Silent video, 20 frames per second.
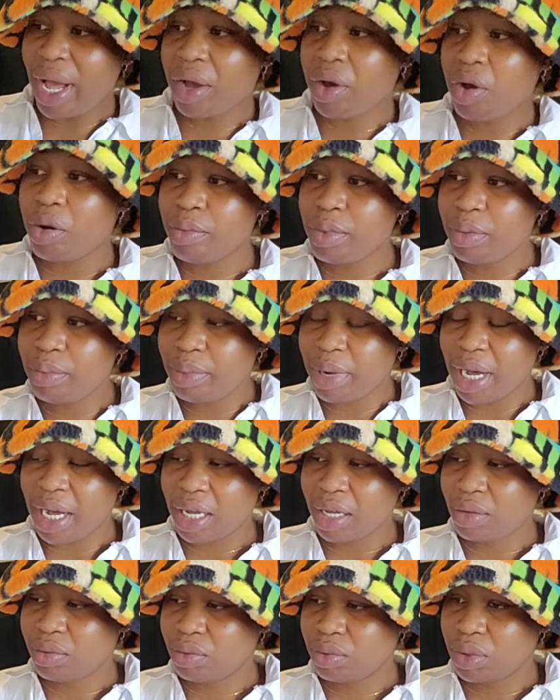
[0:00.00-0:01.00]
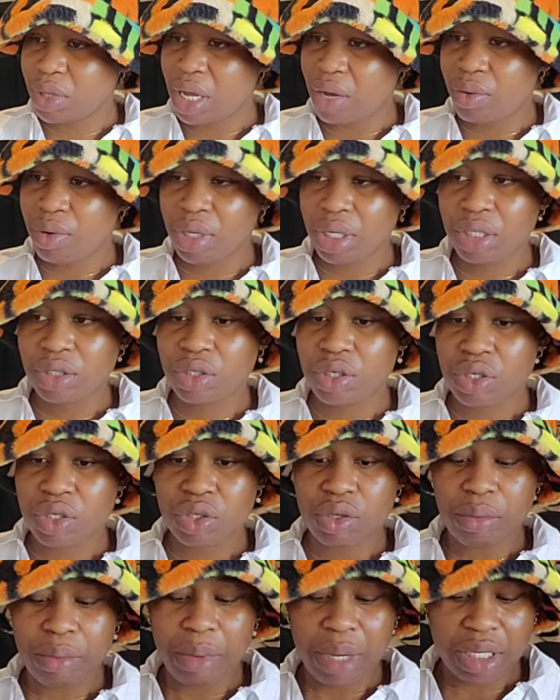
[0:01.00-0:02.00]
While coming back, I quickly
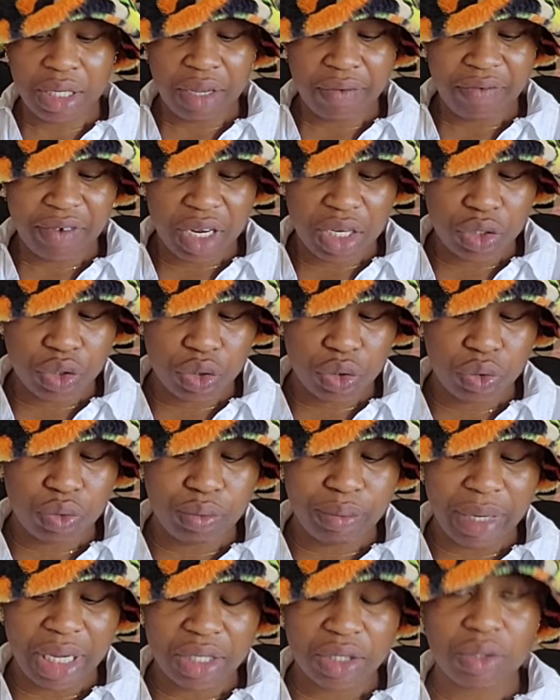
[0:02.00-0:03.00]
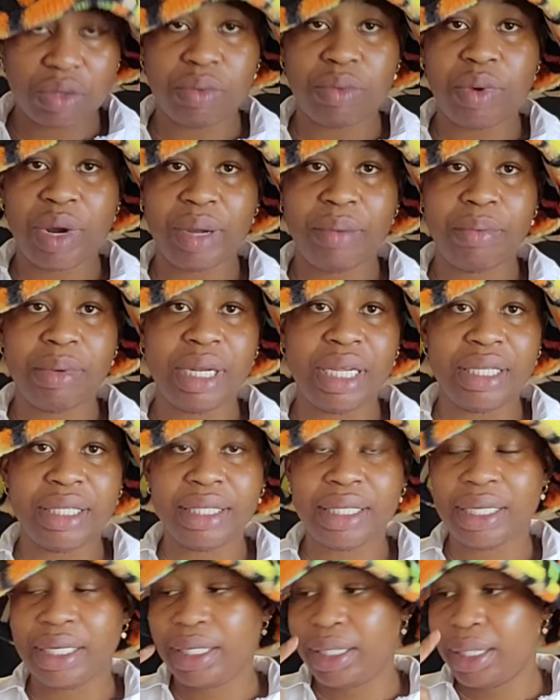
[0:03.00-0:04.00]
just stopped at Africa Shop to buy some ripe
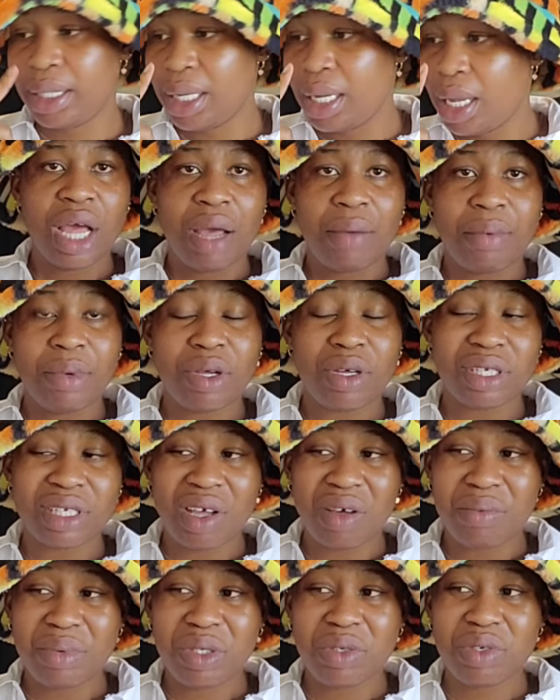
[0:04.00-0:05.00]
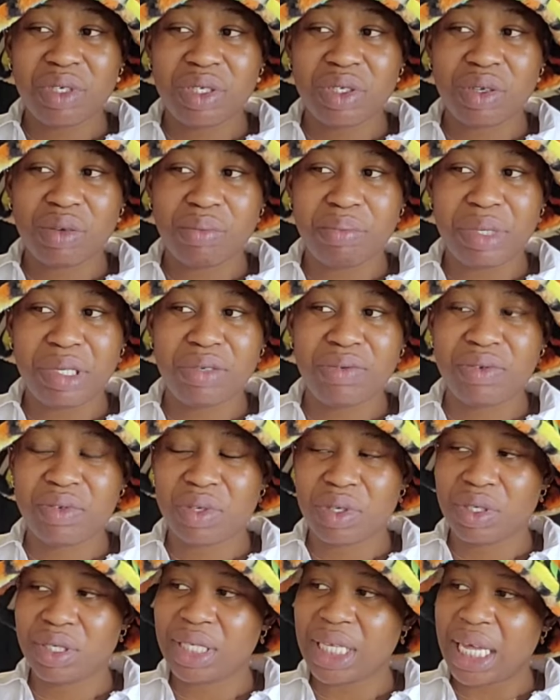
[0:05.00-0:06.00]
plantain because I'll be doing some beef
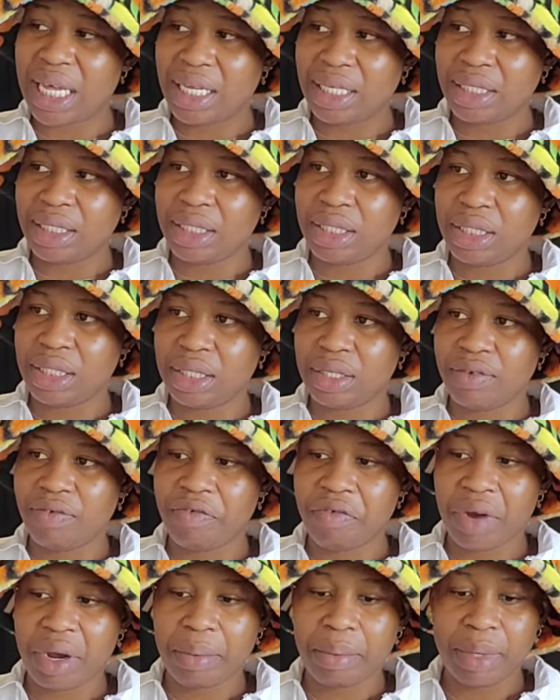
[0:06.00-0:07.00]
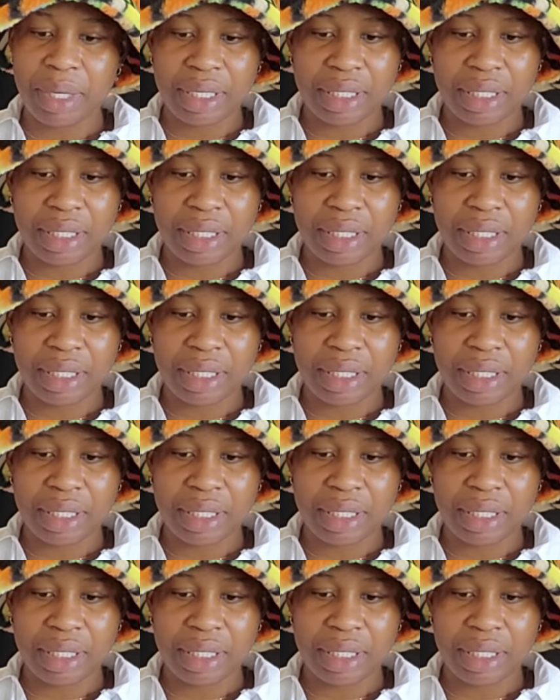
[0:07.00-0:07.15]
sauce and fried